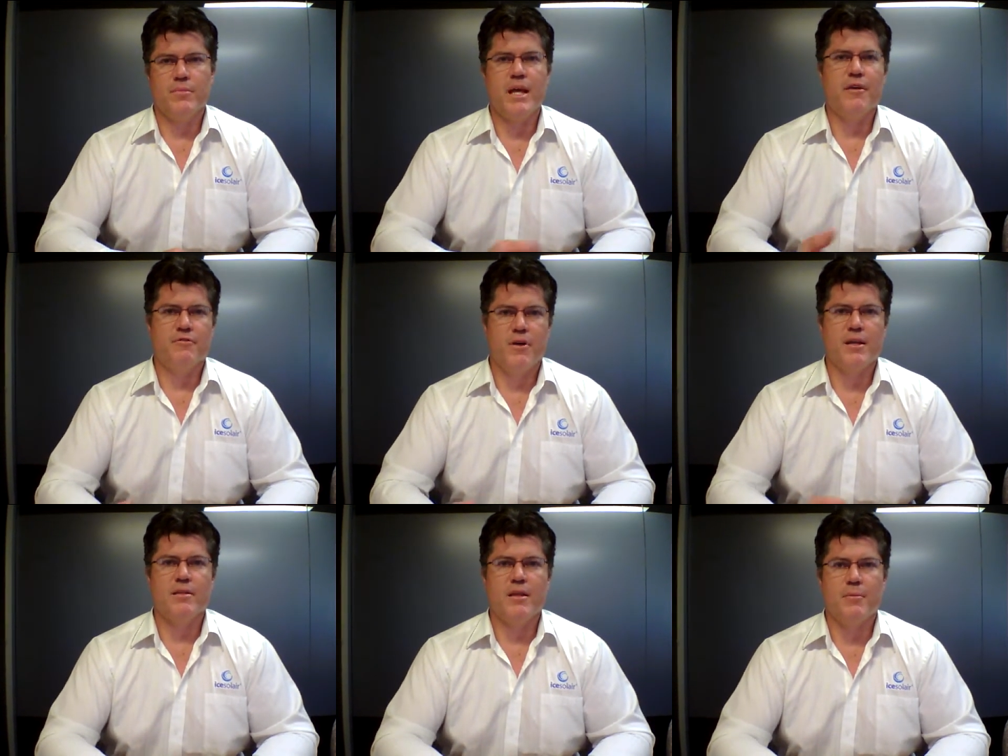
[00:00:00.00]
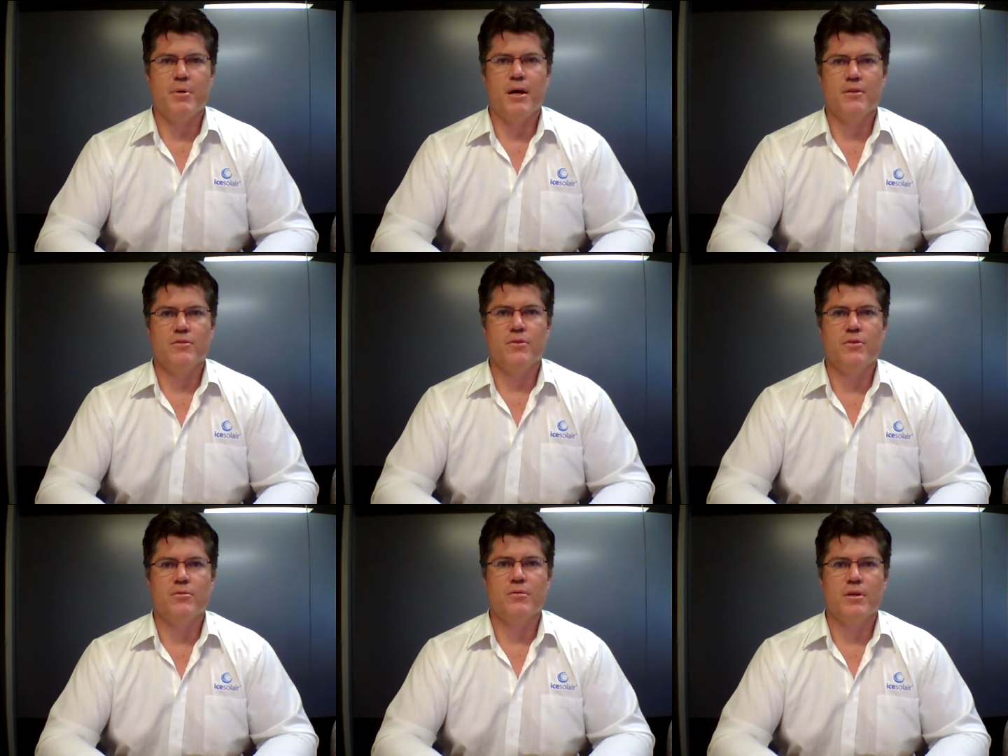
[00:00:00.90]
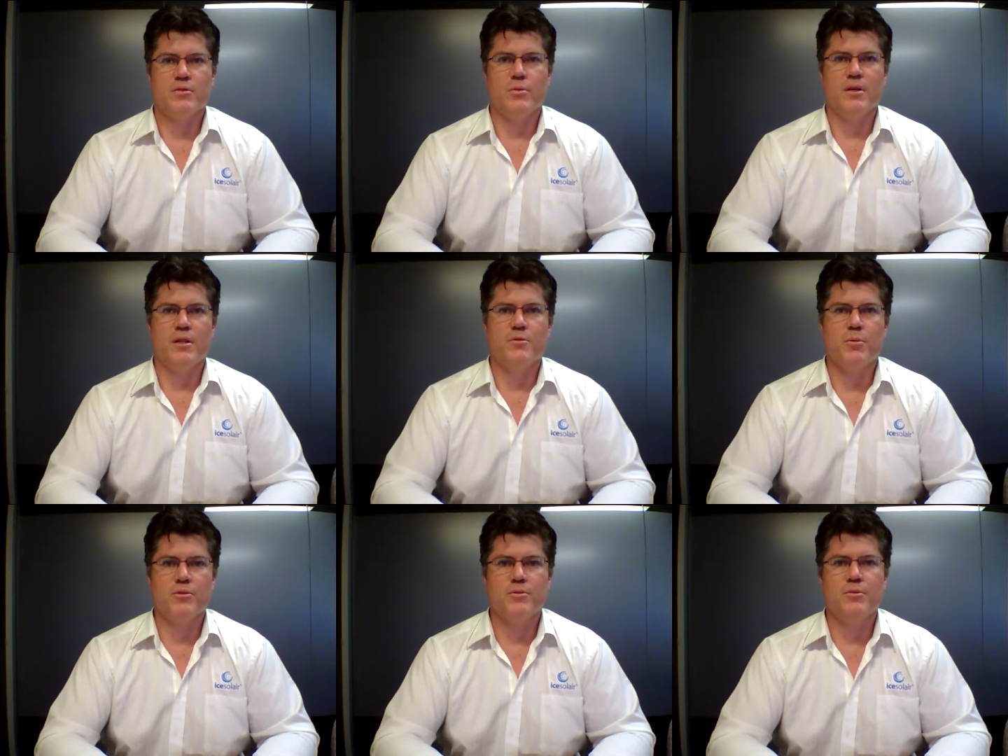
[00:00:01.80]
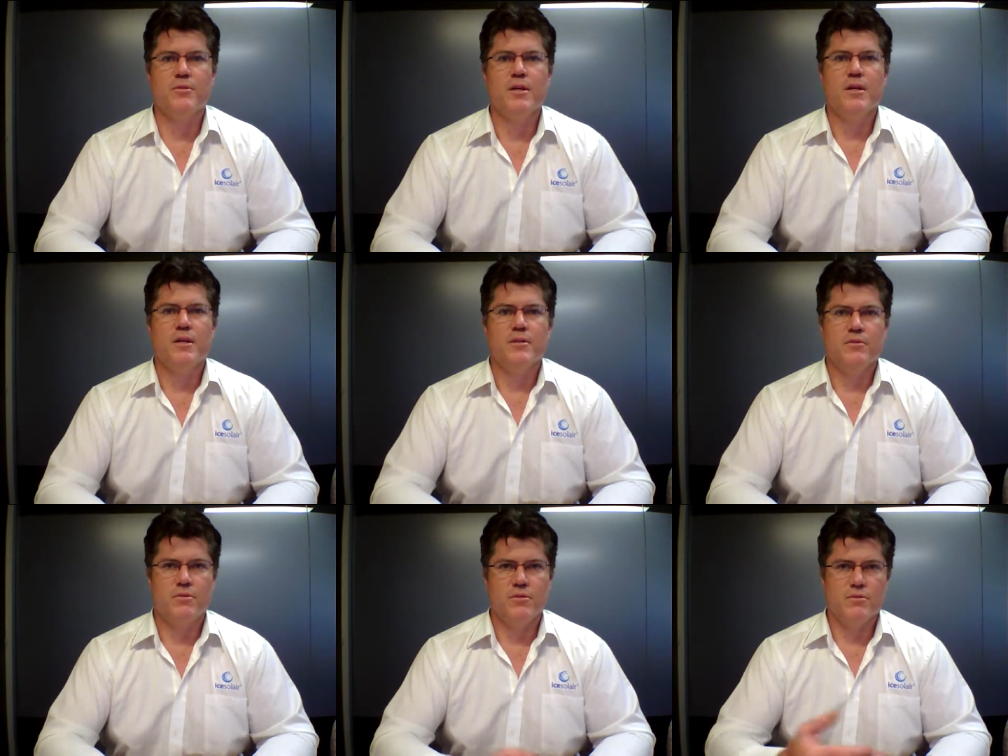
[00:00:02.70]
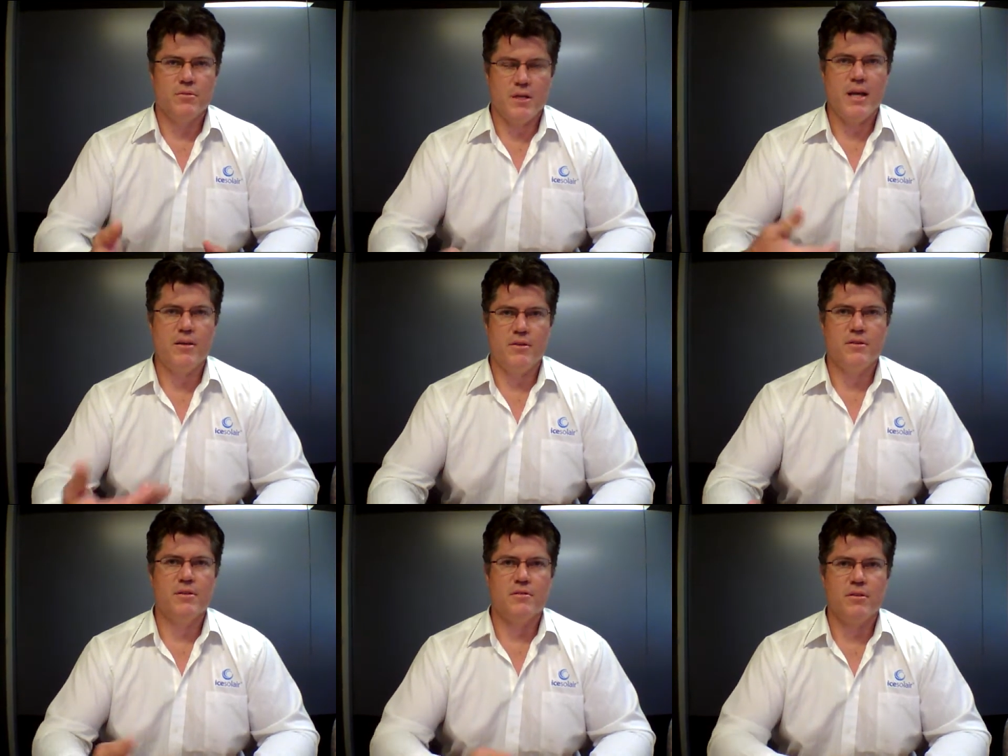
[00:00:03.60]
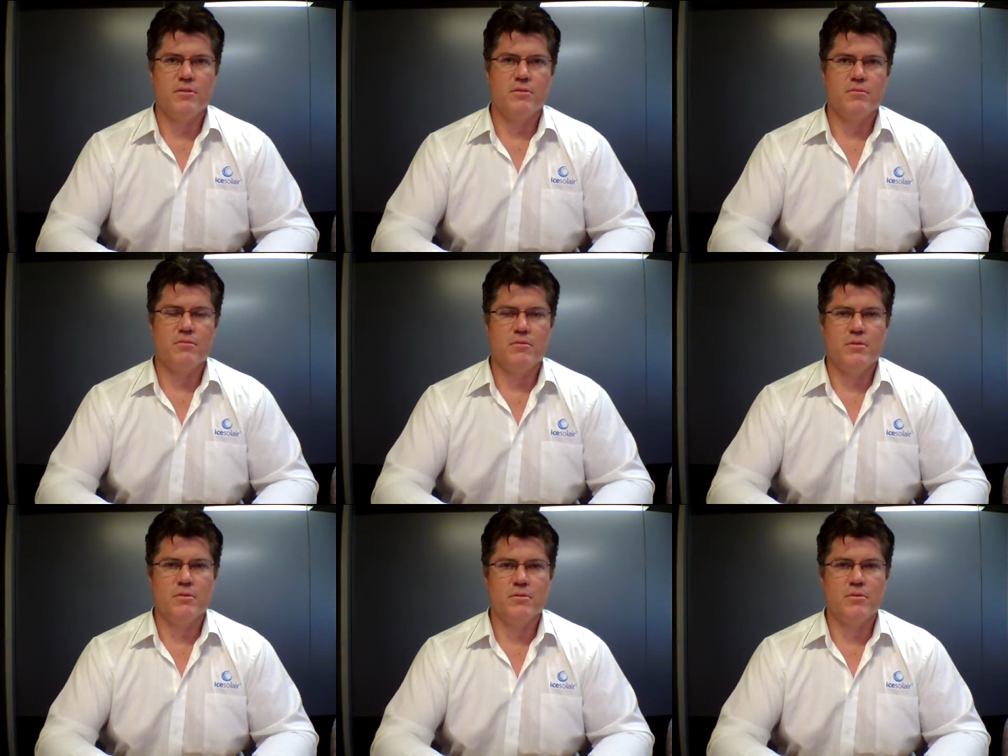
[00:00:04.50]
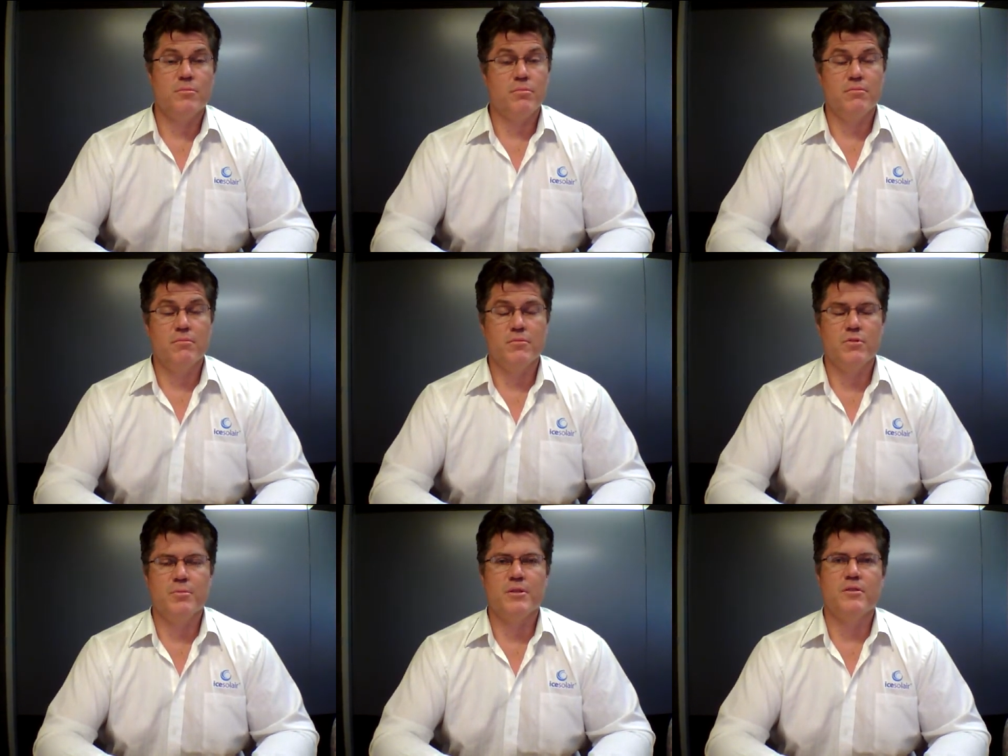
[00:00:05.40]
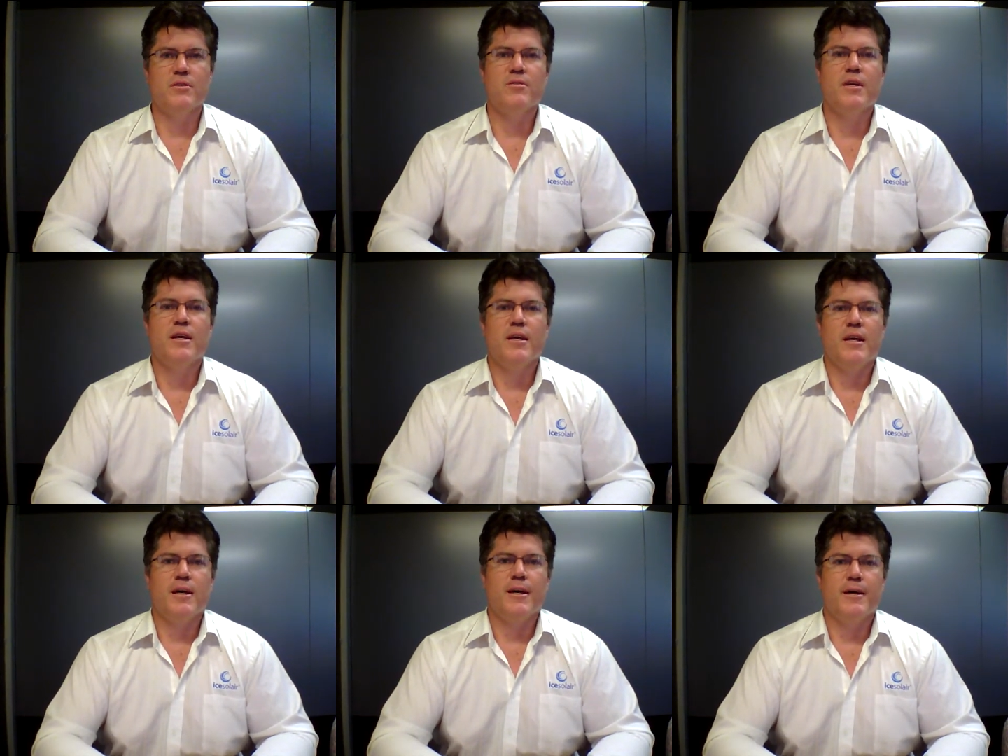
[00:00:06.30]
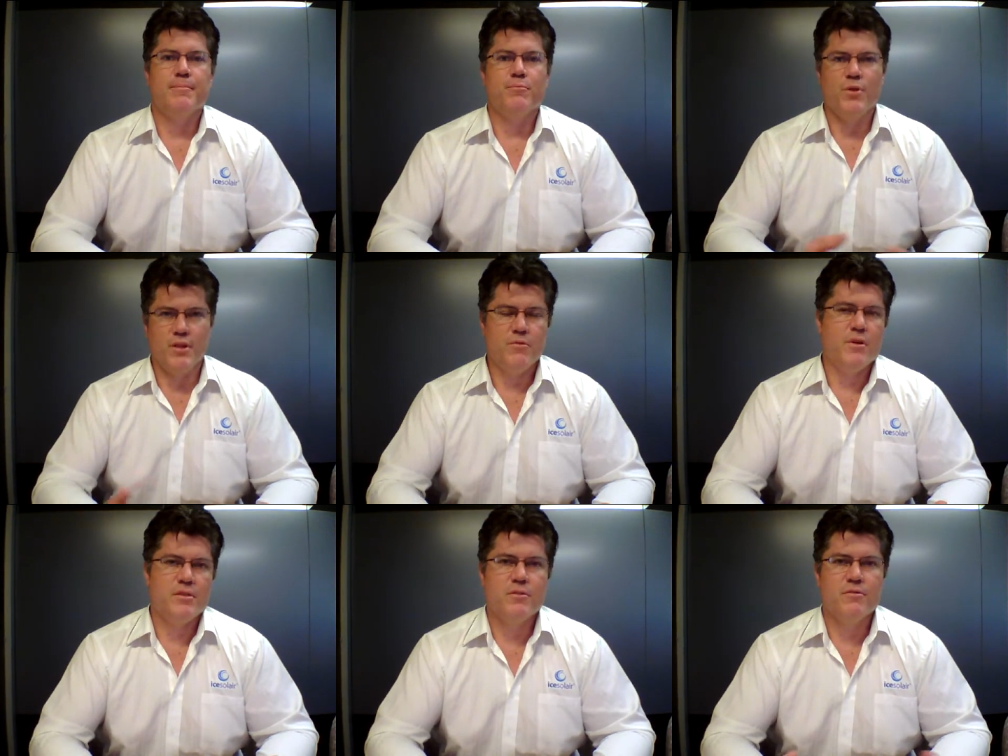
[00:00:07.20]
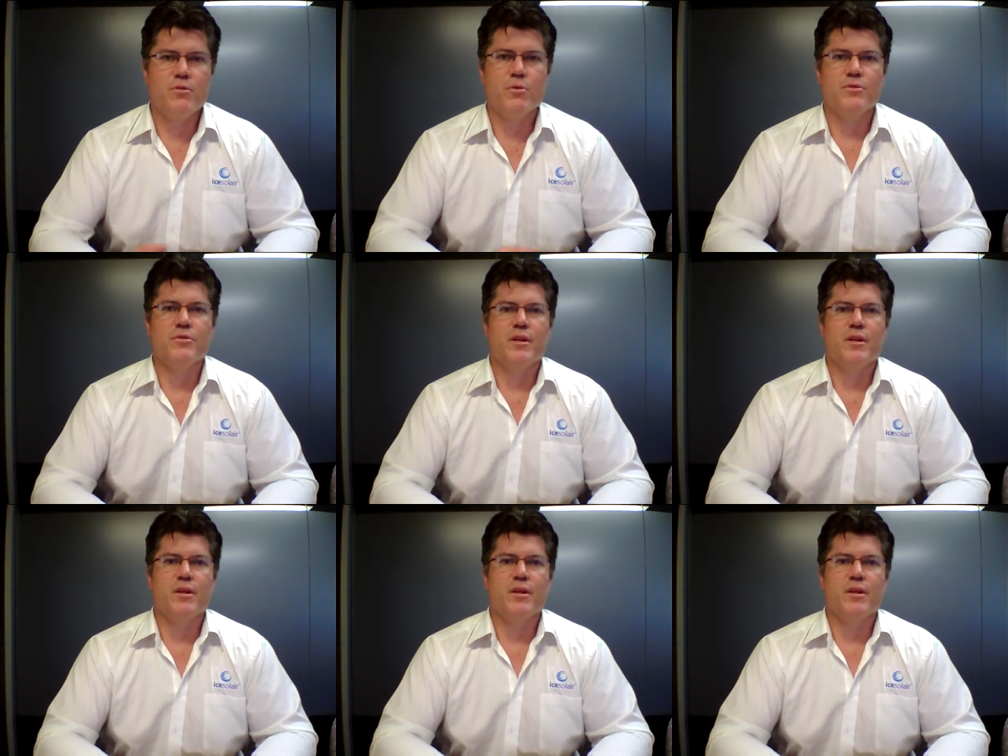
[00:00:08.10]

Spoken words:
air freight that part to you as quickly as possible to allow you to continue to do business within reason, of course.